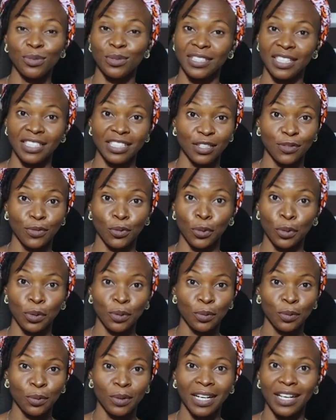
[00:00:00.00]
to change it for
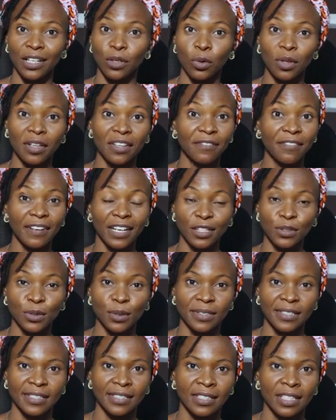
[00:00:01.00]
you and other
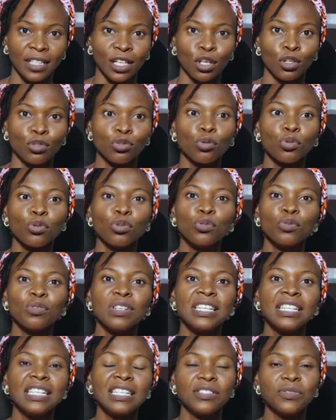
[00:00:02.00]
factors. So you
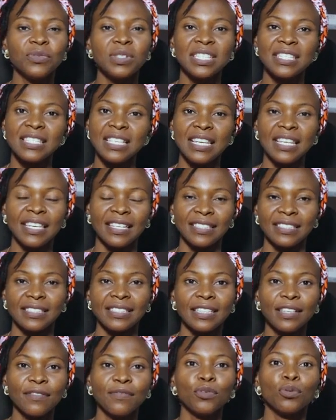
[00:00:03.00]
need
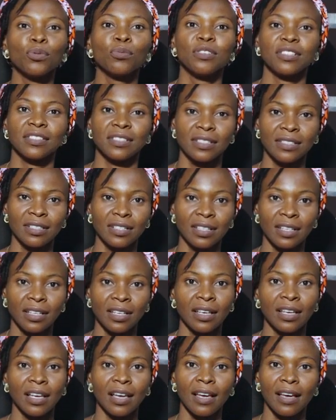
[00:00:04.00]
resilience if you must
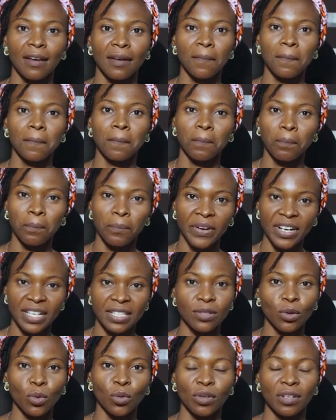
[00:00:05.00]

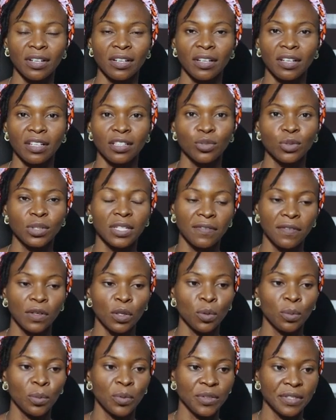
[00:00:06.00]
press on to
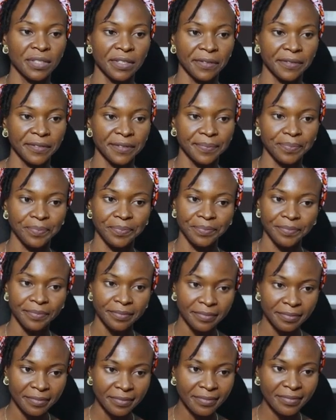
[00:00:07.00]
develop yourself.
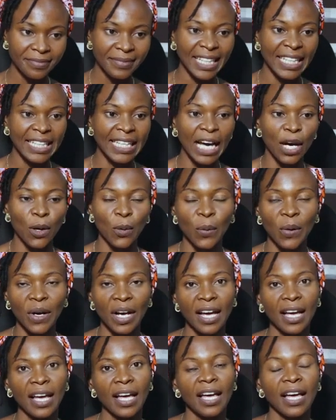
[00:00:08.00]
Now,
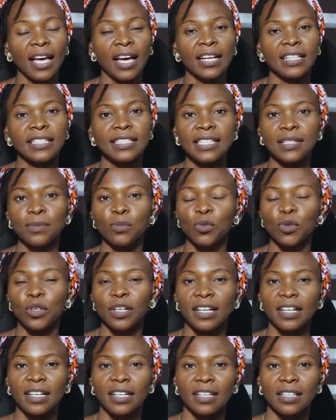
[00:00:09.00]

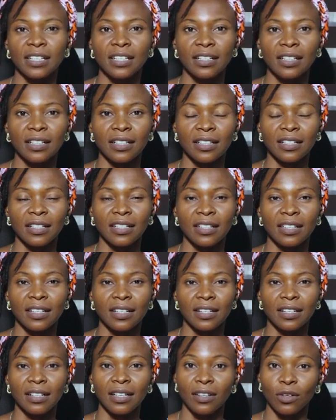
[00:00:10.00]
teamwork
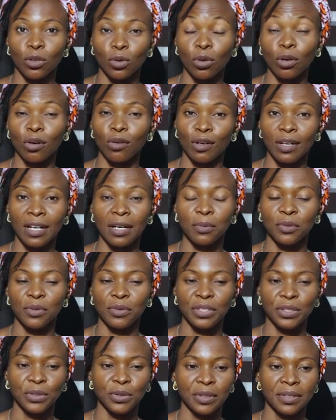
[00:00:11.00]
or
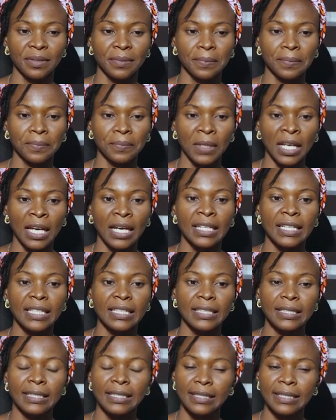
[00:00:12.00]
collaboration.
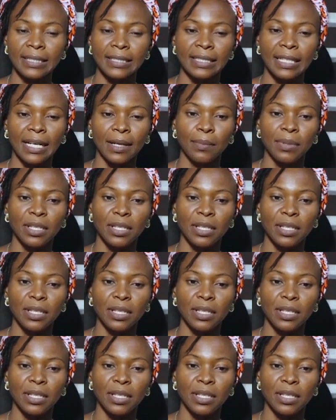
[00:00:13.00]
This is the